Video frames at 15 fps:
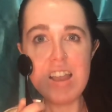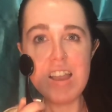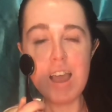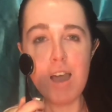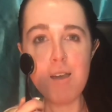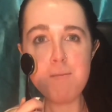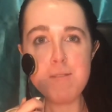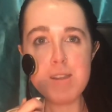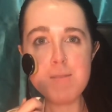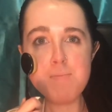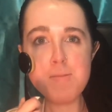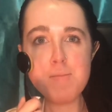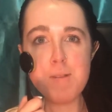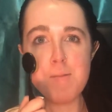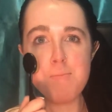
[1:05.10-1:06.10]
Now I'm going
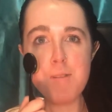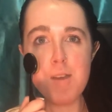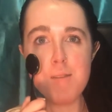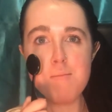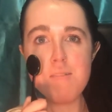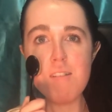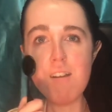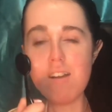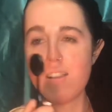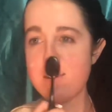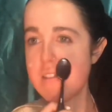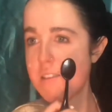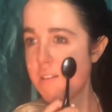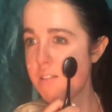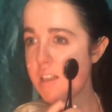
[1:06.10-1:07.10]
to put my primer
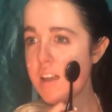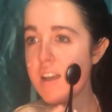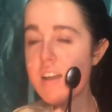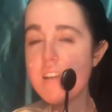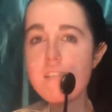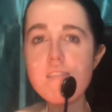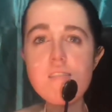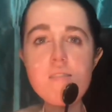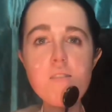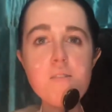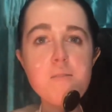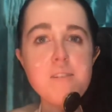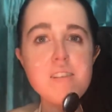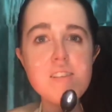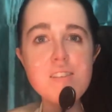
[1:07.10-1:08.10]
on, so like I
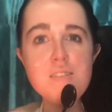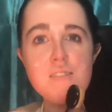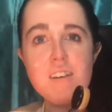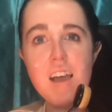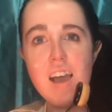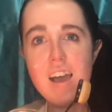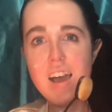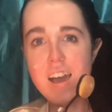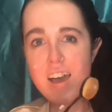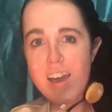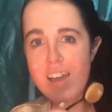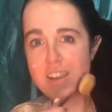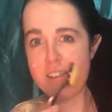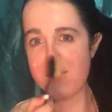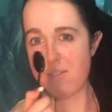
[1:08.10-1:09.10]
always do,
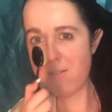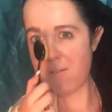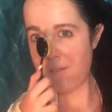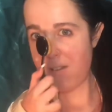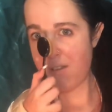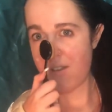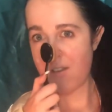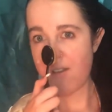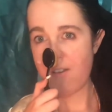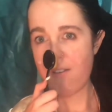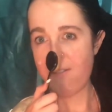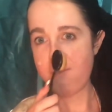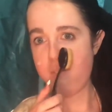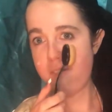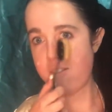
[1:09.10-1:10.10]
I do
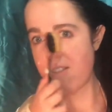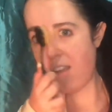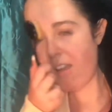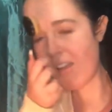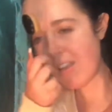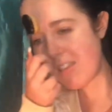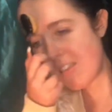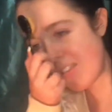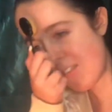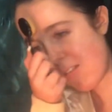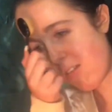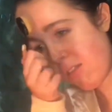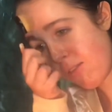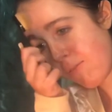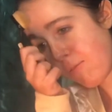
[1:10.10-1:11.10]
4 dots
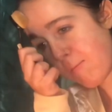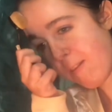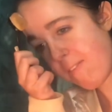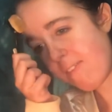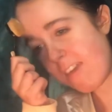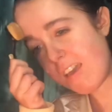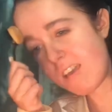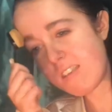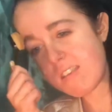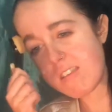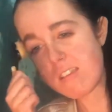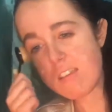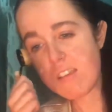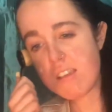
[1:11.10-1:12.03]
all over my face.